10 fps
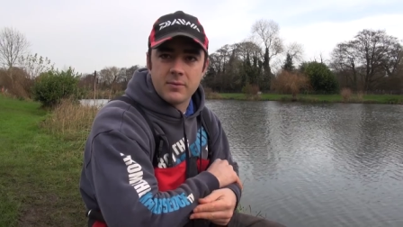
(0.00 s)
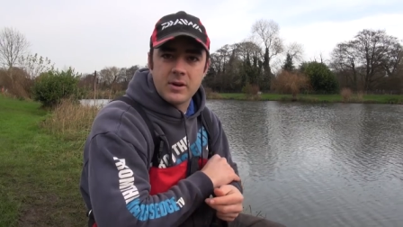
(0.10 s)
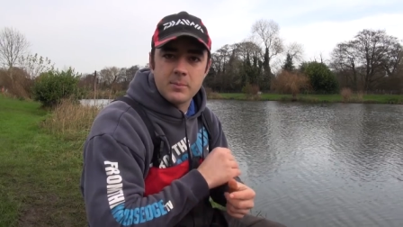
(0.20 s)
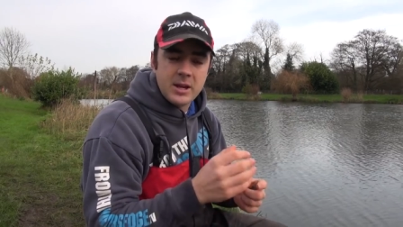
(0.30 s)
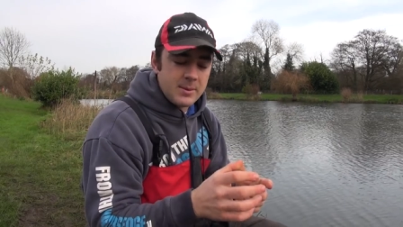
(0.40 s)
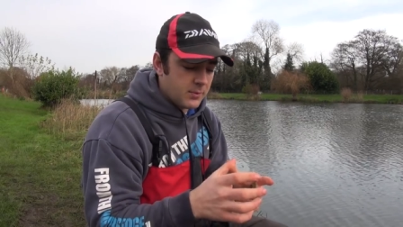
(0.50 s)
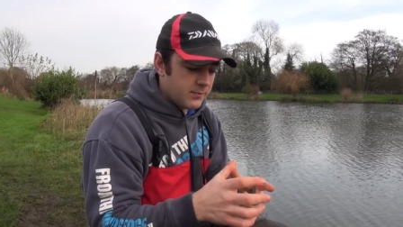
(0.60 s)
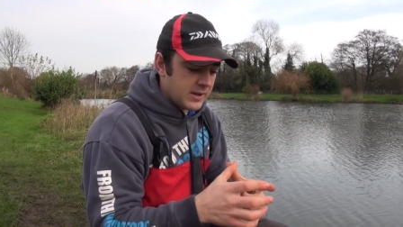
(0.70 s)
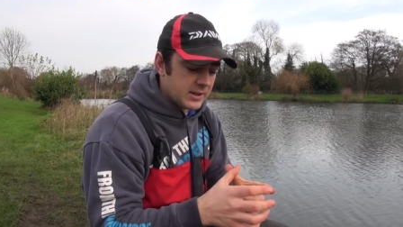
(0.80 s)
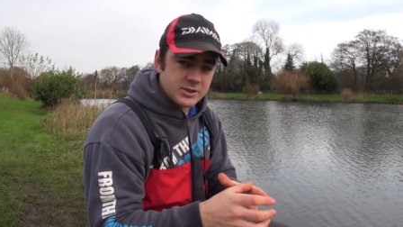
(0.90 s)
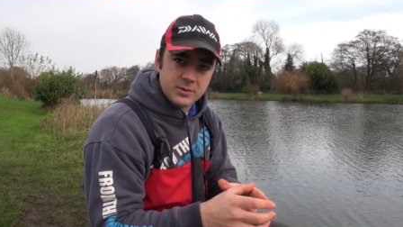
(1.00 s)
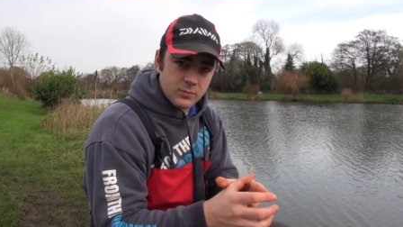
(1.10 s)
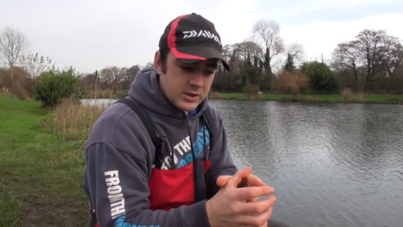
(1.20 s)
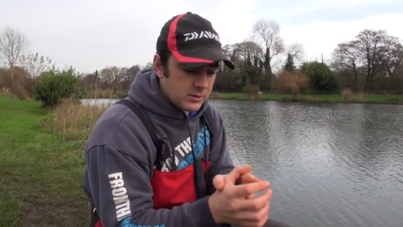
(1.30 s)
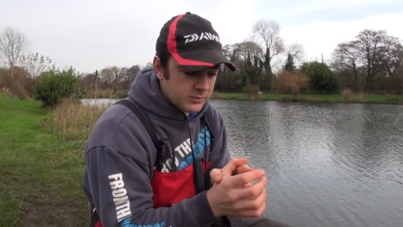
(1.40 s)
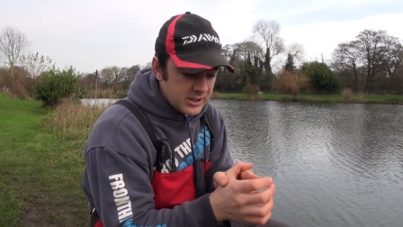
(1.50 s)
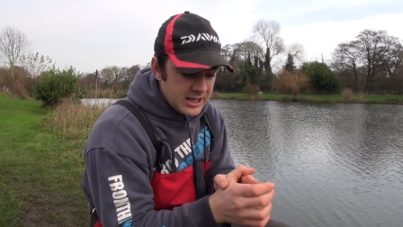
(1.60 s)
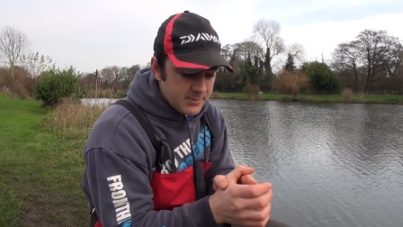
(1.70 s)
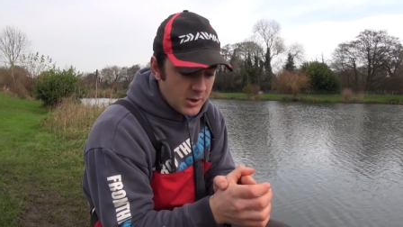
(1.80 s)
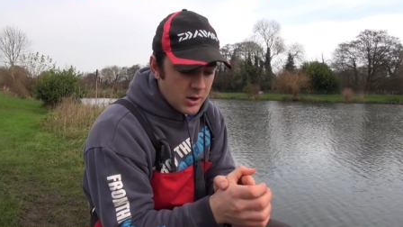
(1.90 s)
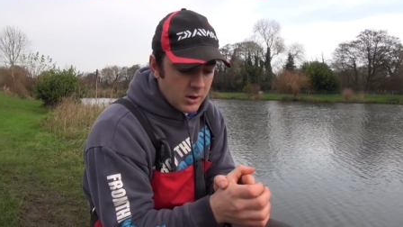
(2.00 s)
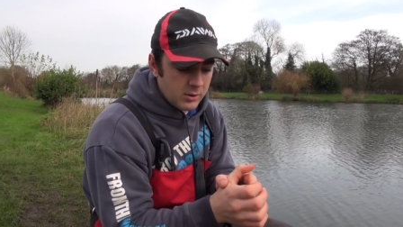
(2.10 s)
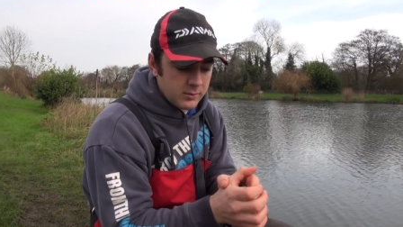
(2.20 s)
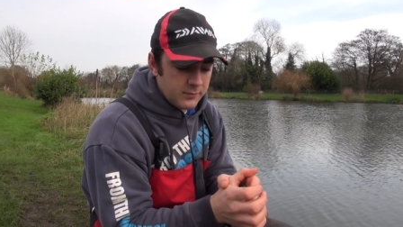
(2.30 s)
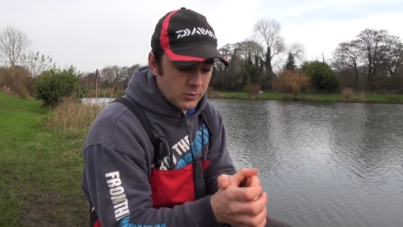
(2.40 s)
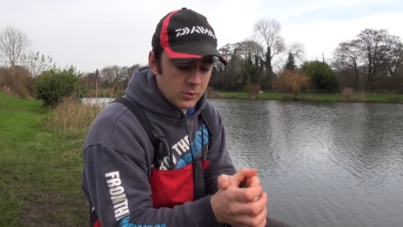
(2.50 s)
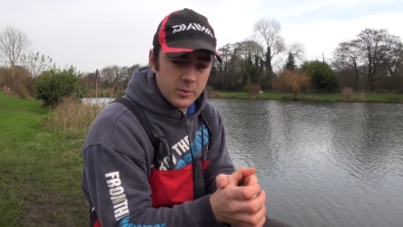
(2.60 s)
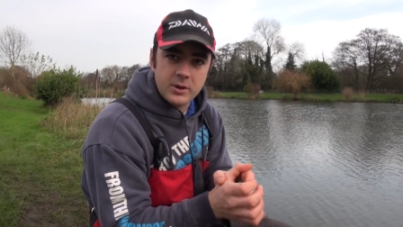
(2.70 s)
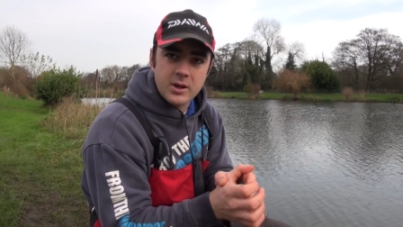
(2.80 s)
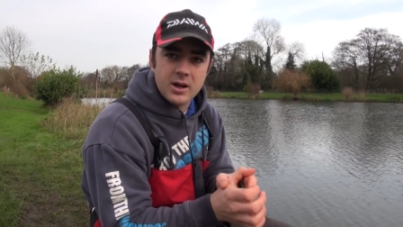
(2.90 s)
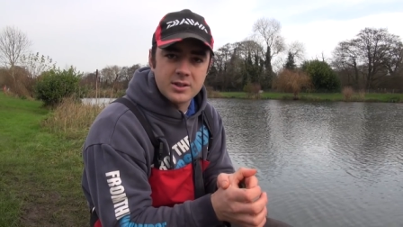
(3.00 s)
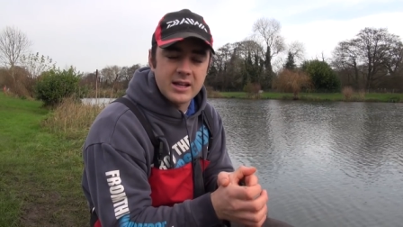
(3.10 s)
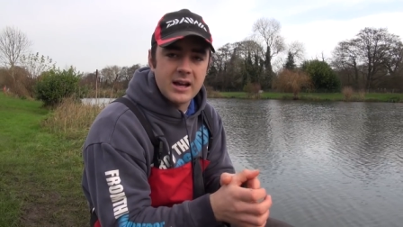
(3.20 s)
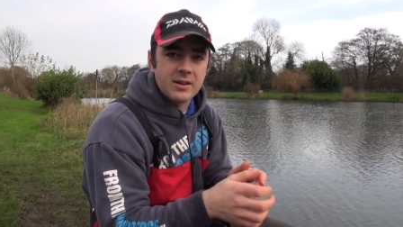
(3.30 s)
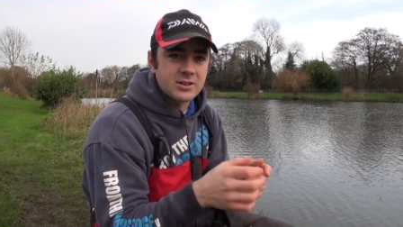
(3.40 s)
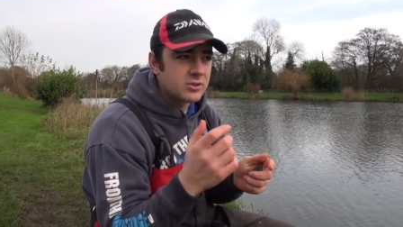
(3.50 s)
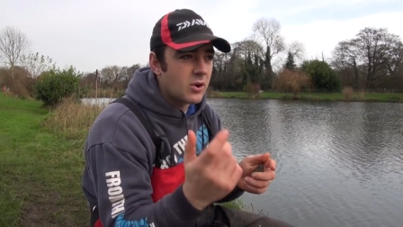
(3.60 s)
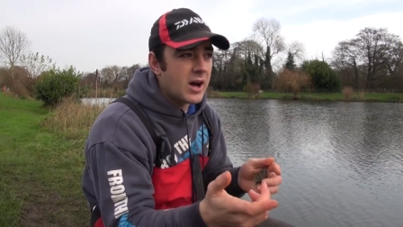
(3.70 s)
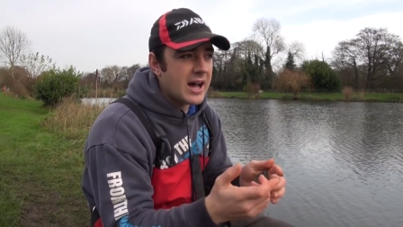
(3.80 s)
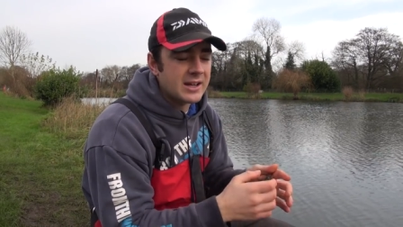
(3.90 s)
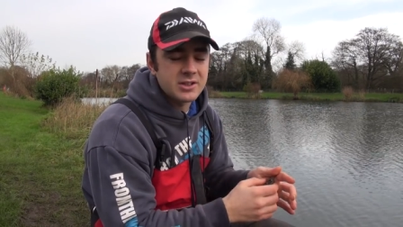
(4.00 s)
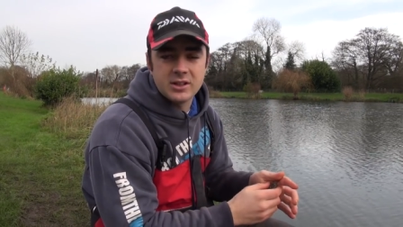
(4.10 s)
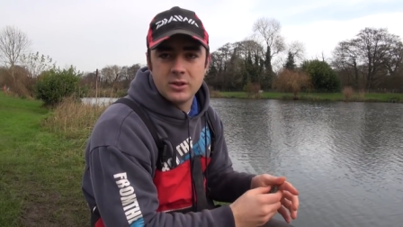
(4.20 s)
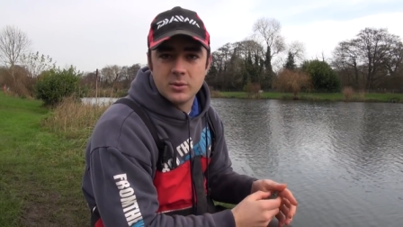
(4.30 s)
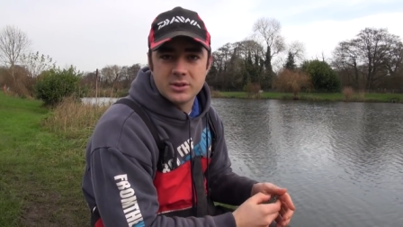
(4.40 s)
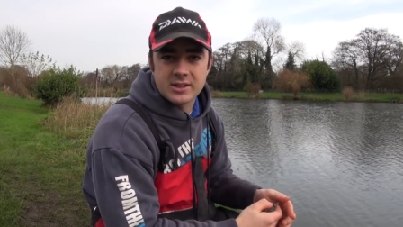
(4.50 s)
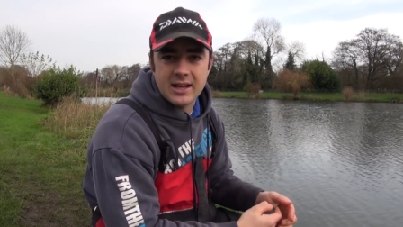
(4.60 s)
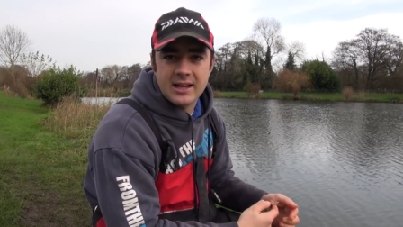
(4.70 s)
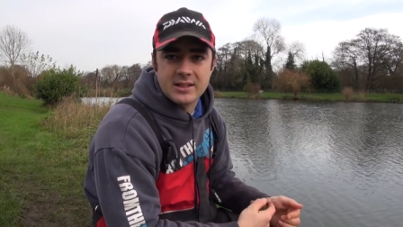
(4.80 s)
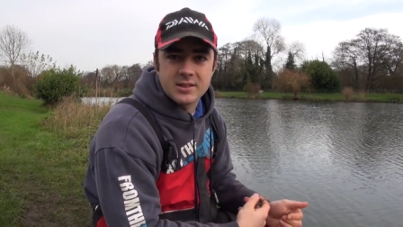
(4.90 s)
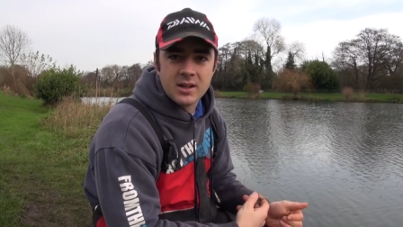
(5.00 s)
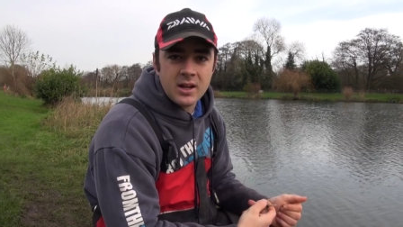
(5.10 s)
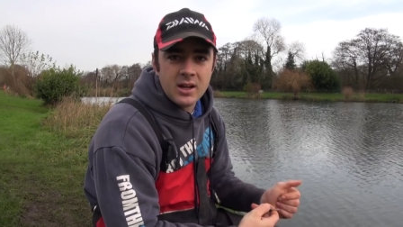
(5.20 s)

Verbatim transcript: I think people think it's a real neat pile on the floor when you cast out. That's not actually always the case.